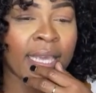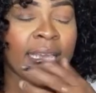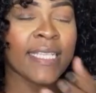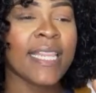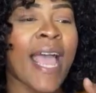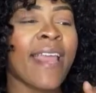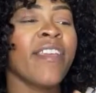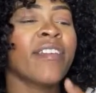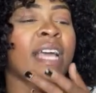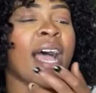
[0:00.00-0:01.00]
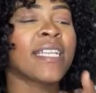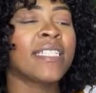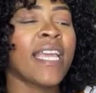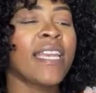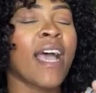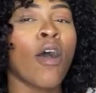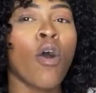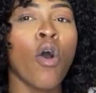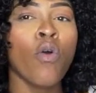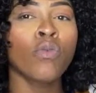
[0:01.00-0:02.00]
it's like there's an agenda
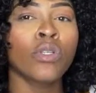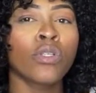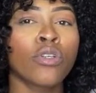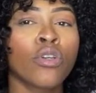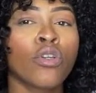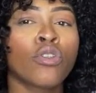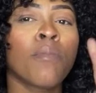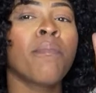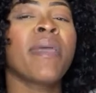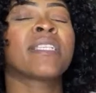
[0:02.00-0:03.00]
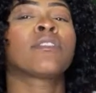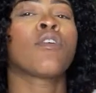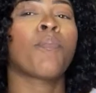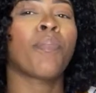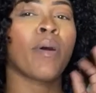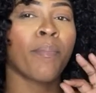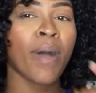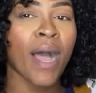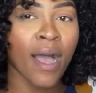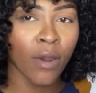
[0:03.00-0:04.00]
out to mess up
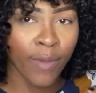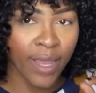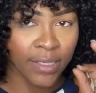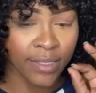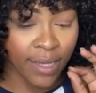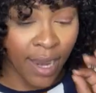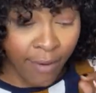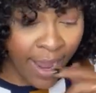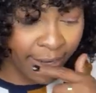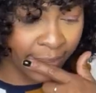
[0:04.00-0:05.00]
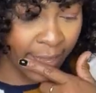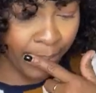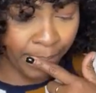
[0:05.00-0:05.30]
Palwell's character.